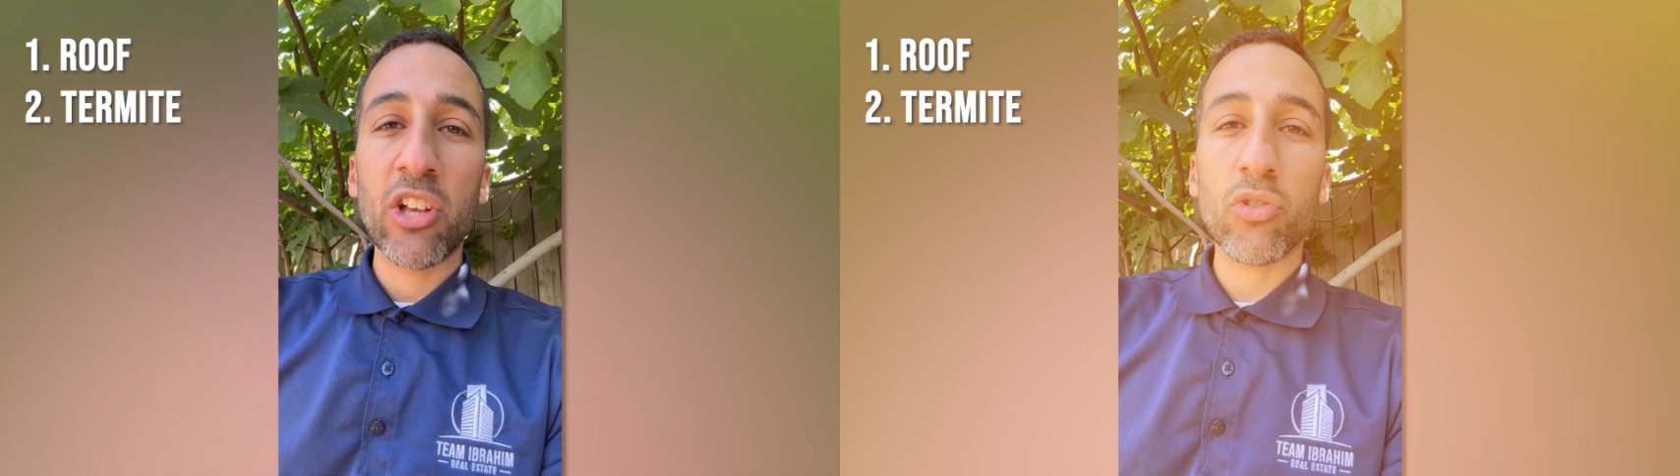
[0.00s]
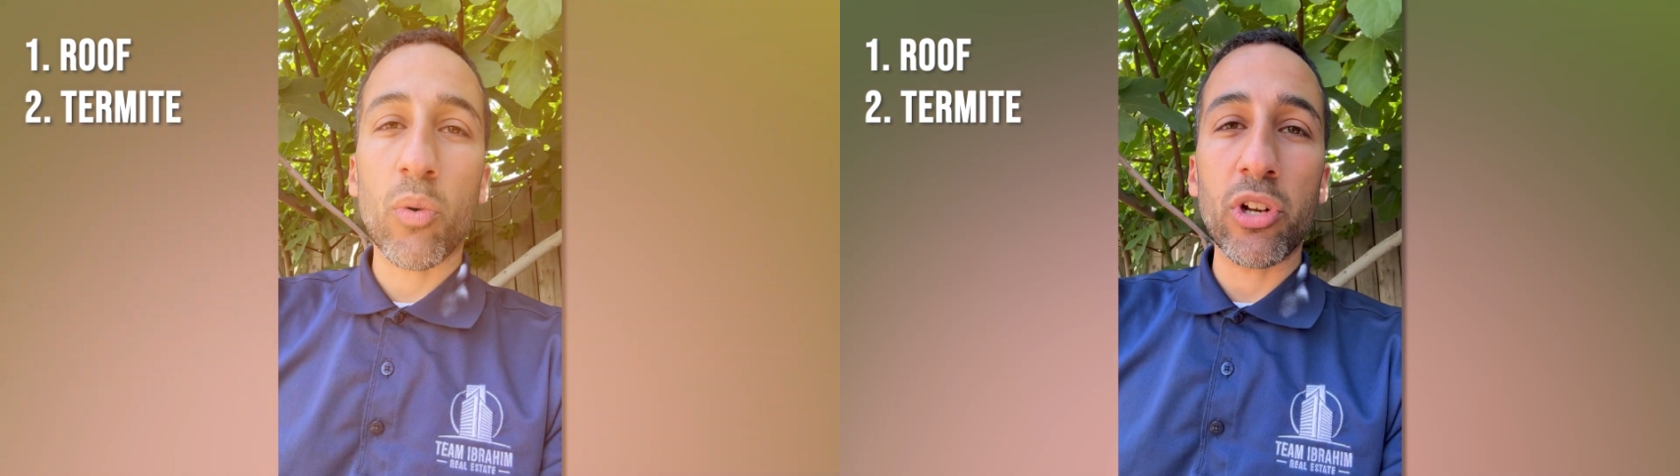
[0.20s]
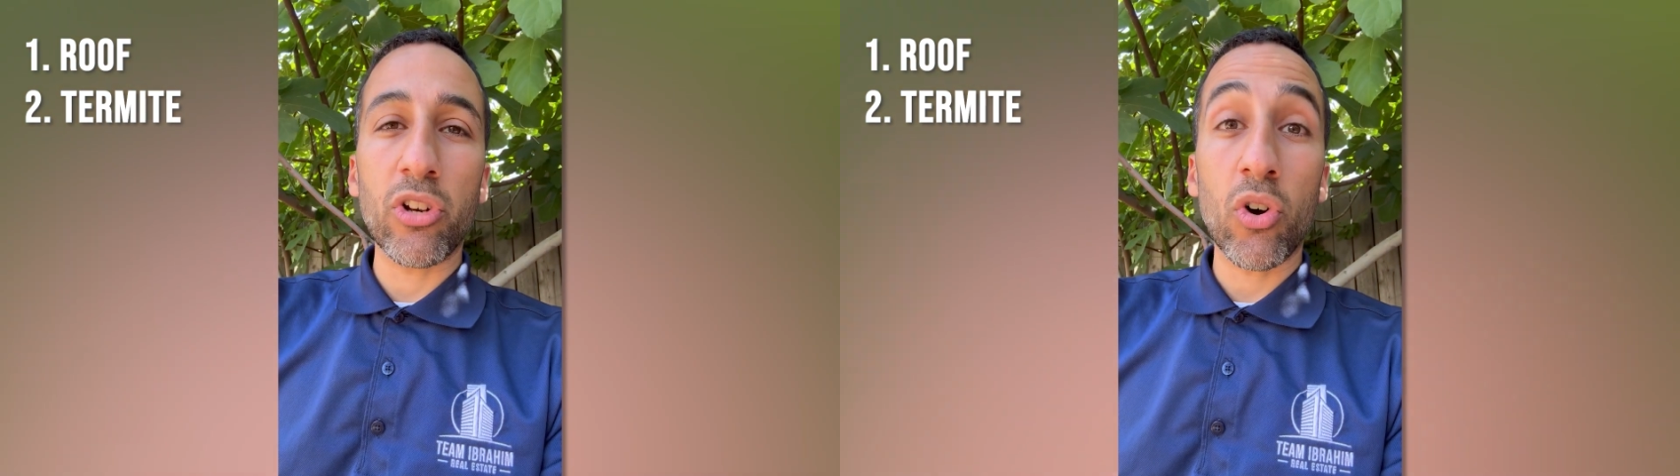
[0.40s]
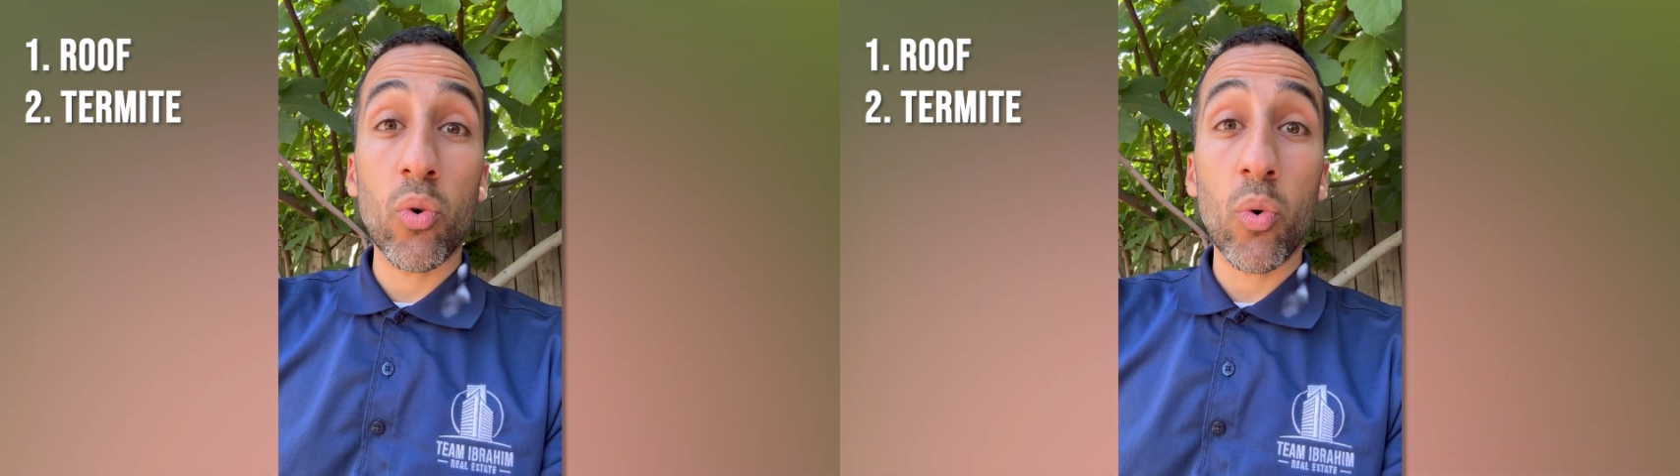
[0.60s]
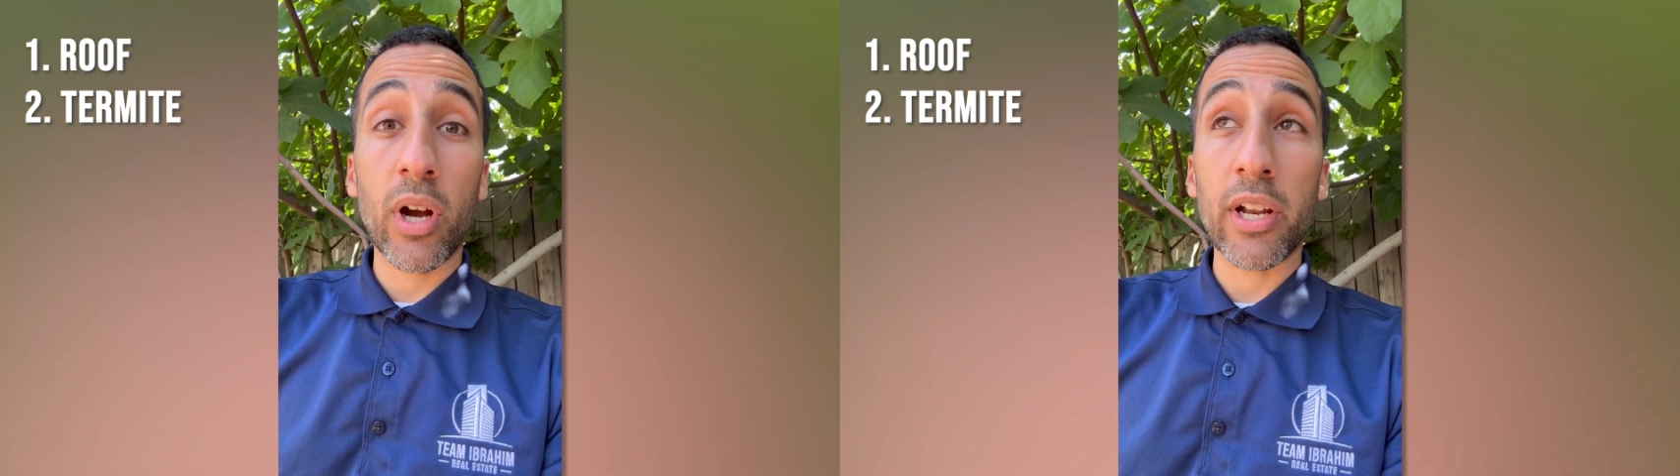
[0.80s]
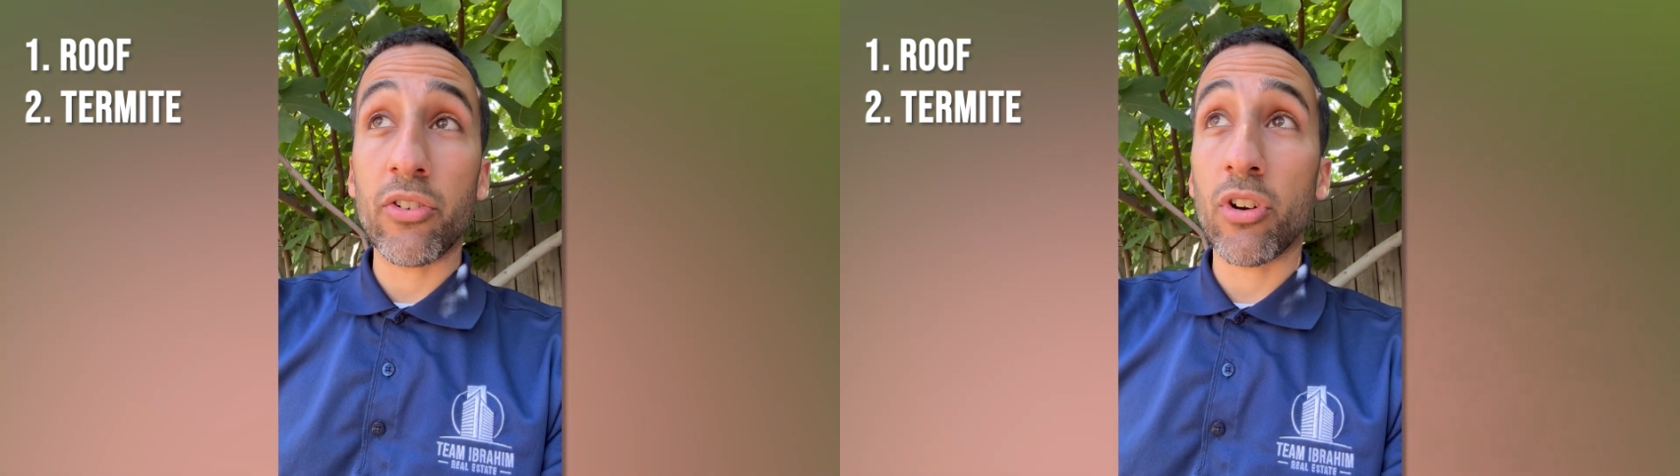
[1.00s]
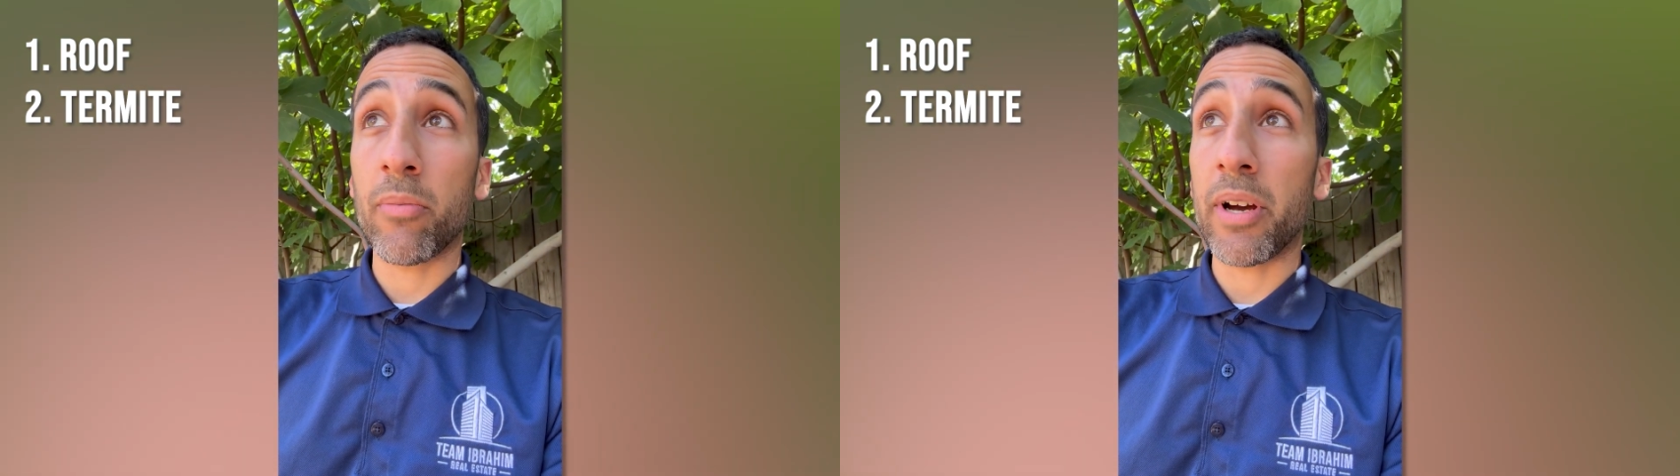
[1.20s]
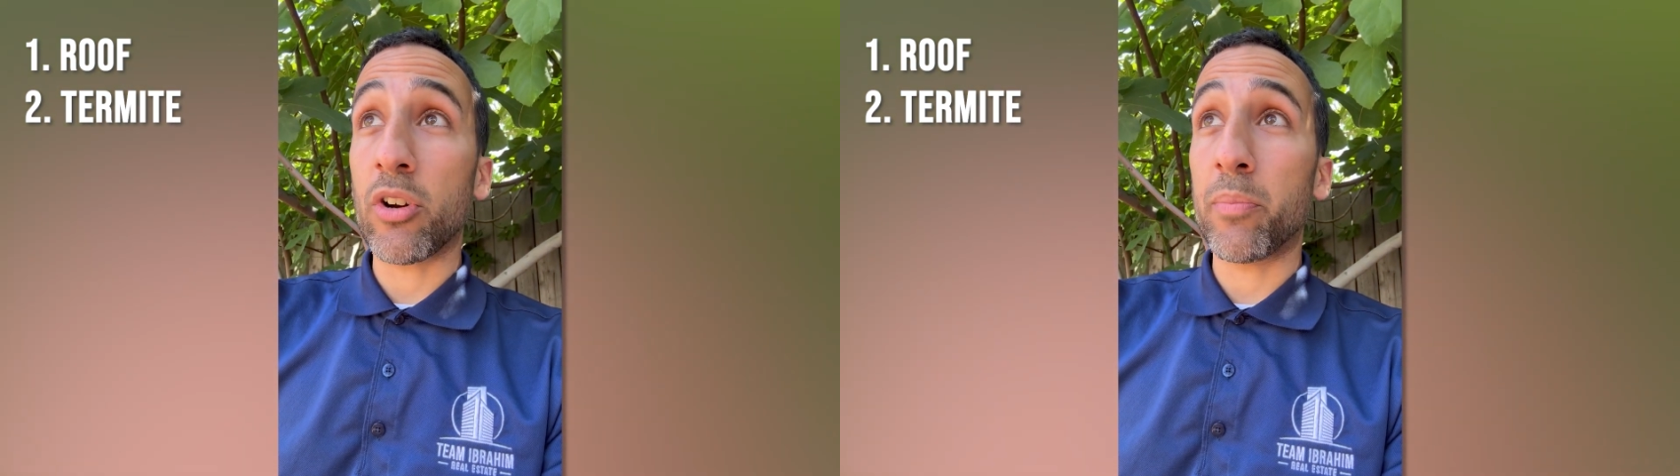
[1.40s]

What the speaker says: So I want to know what kind of termite